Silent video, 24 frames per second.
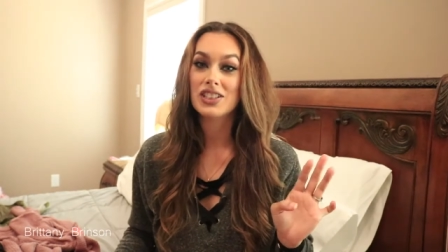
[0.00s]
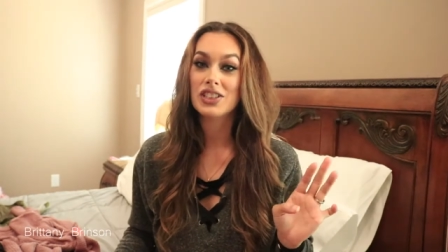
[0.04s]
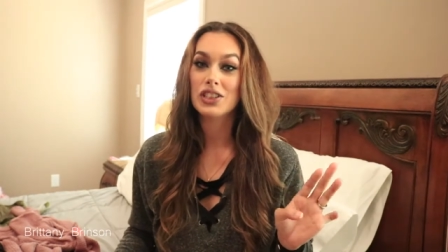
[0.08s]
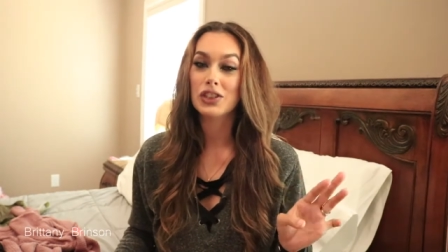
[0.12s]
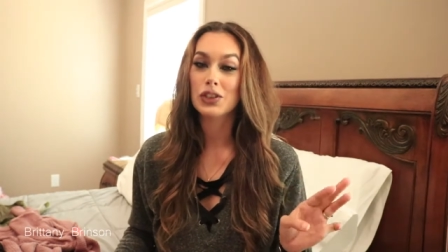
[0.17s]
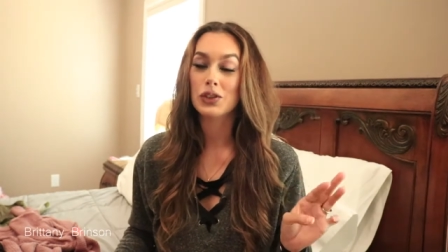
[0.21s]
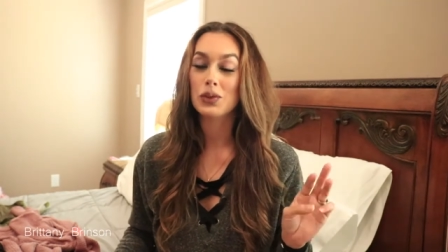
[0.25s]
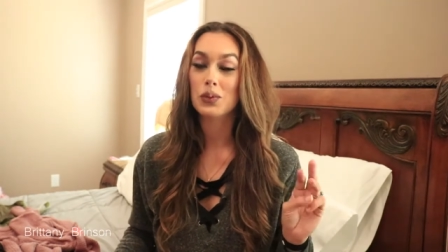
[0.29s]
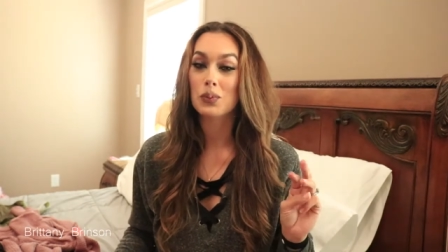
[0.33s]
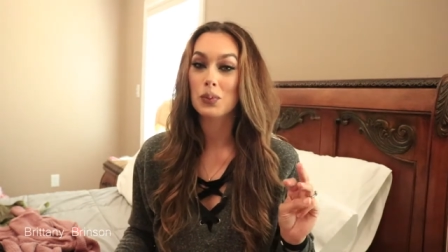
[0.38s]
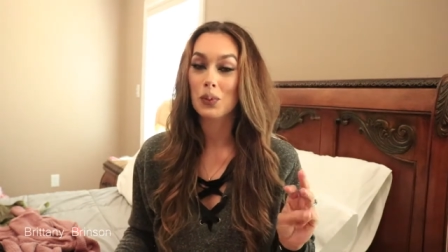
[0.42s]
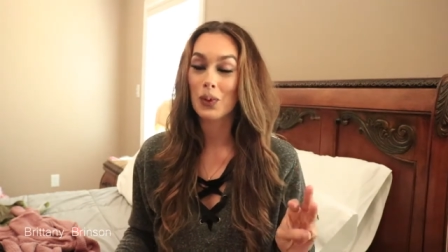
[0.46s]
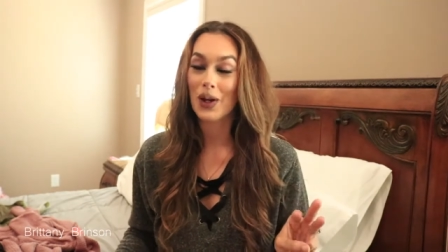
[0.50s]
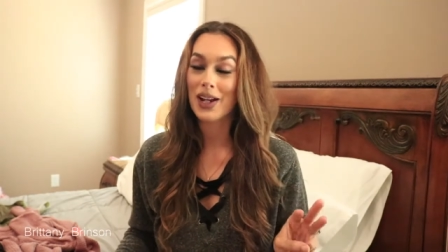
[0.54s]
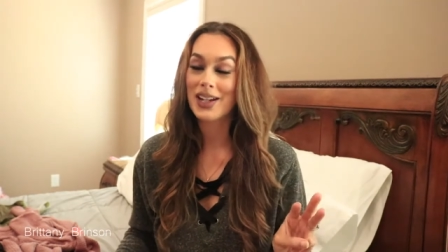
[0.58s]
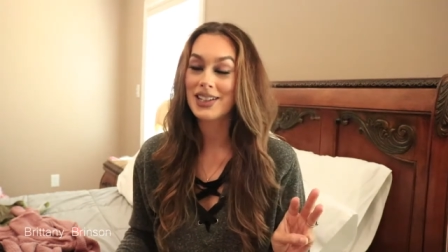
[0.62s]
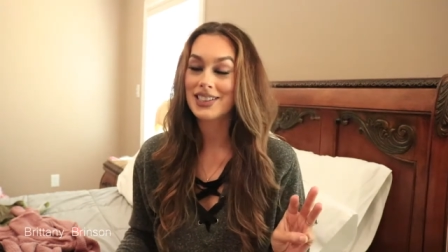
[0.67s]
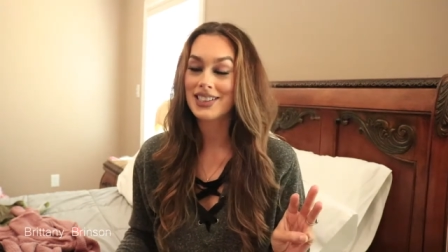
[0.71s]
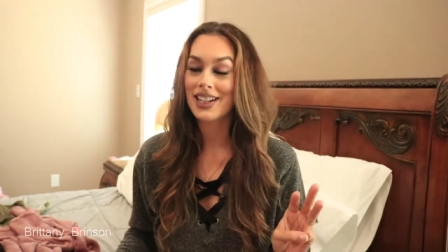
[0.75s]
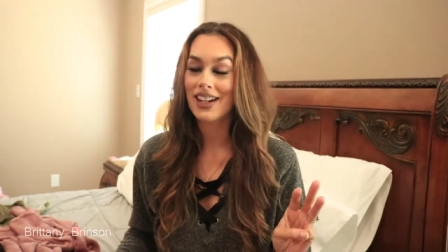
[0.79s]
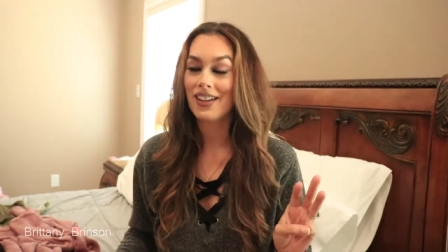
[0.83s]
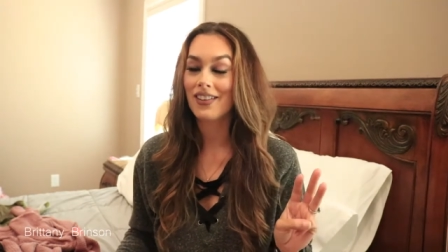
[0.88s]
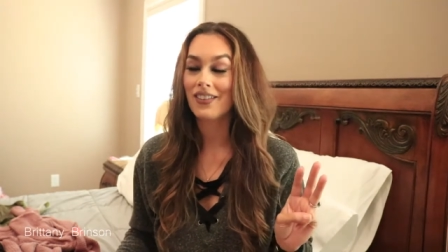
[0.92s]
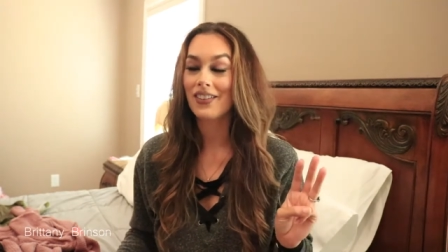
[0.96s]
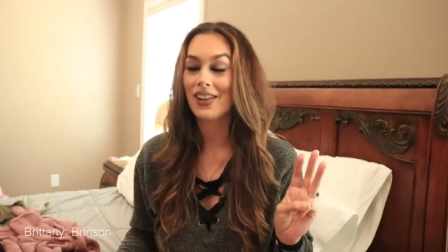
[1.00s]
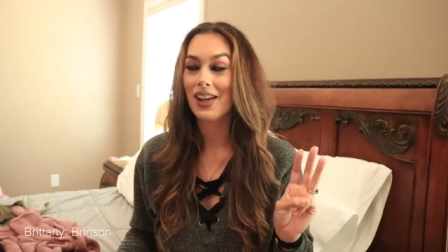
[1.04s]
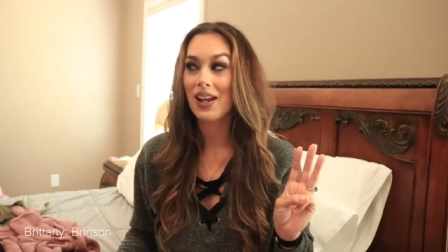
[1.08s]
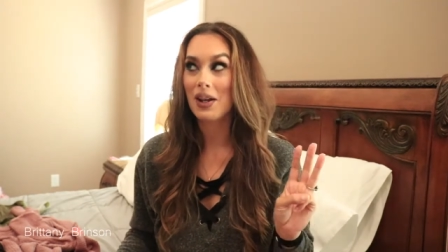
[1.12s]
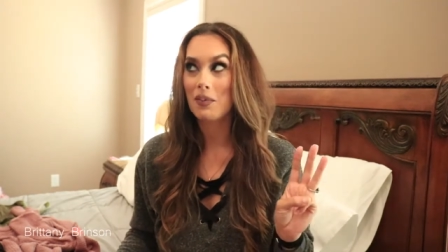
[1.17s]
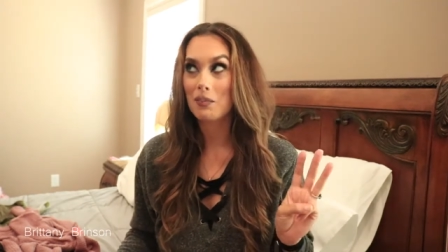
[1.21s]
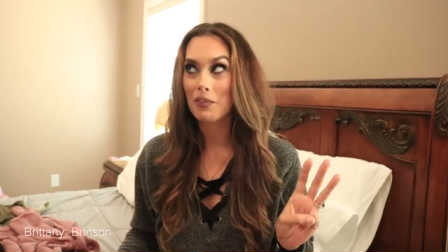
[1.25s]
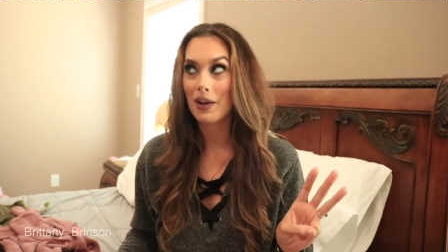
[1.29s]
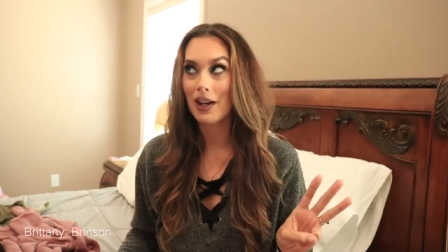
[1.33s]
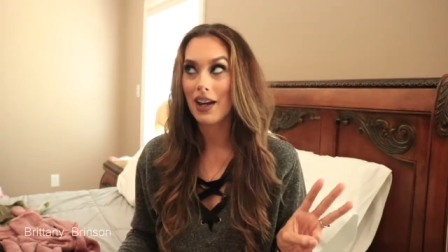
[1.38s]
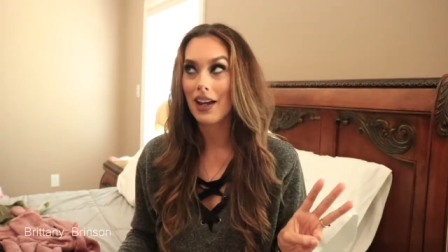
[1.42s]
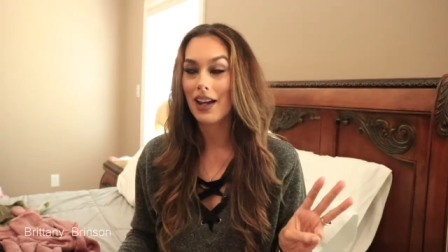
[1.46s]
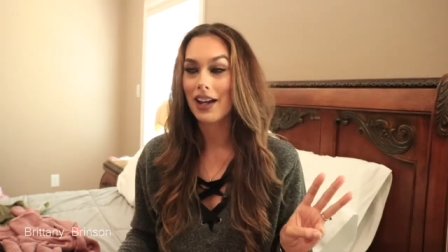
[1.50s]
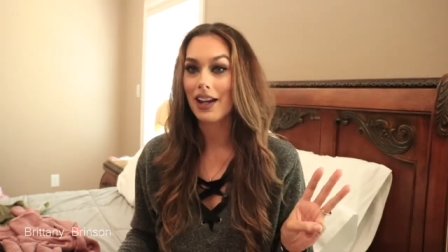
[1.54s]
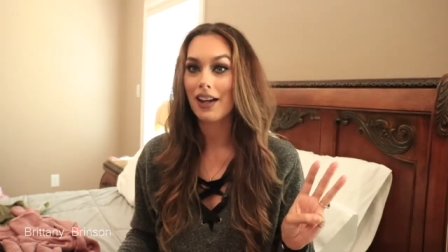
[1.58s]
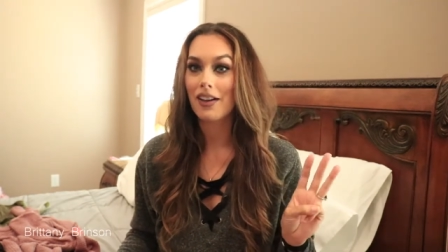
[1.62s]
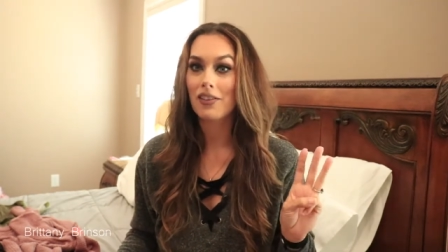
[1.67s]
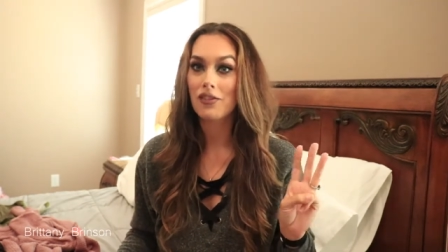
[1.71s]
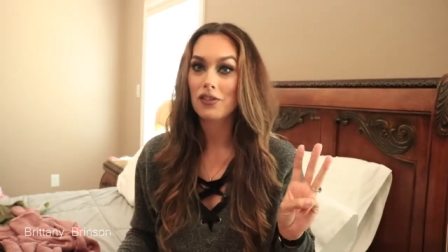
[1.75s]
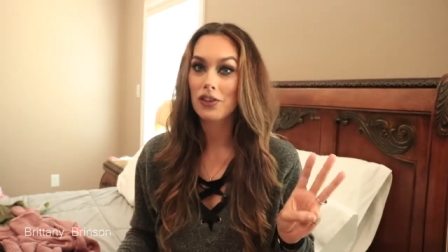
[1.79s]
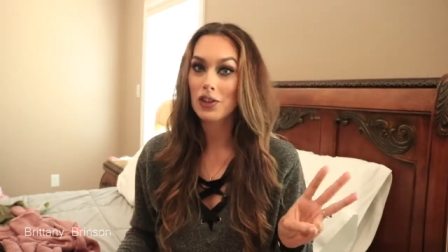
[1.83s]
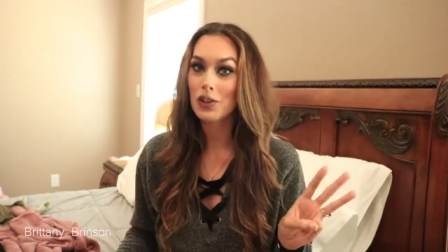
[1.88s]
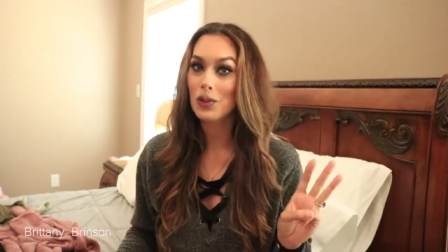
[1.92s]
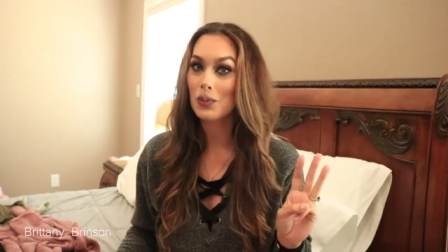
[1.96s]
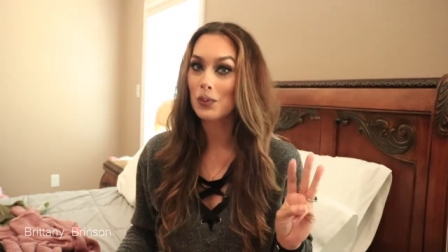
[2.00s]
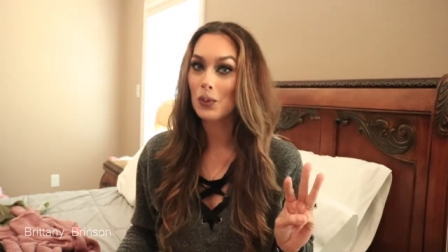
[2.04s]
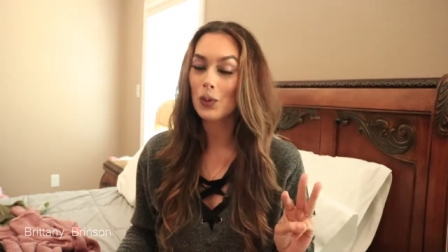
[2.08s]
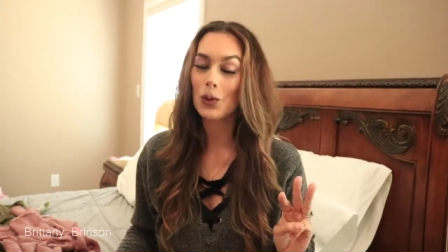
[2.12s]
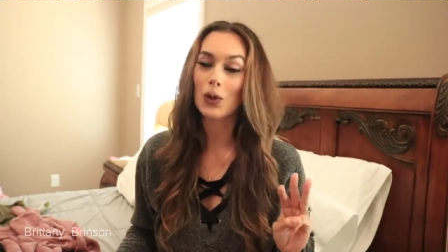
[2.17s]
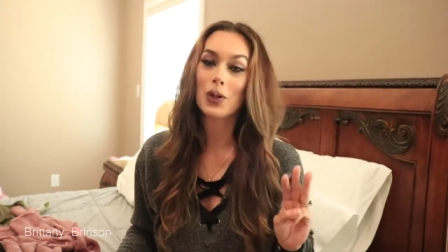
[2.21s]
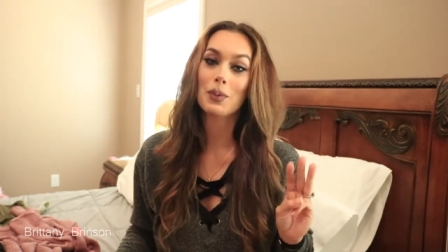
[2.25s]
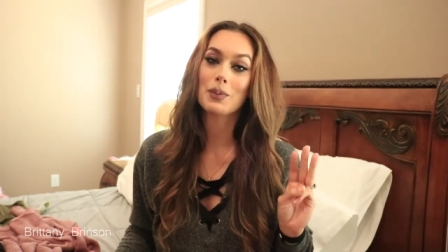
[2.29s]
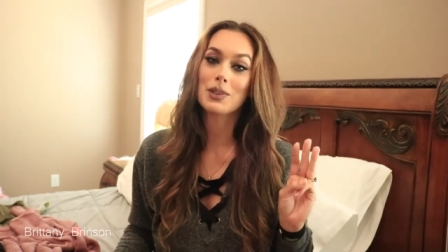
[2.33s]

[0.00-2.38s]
to break down and buy a few more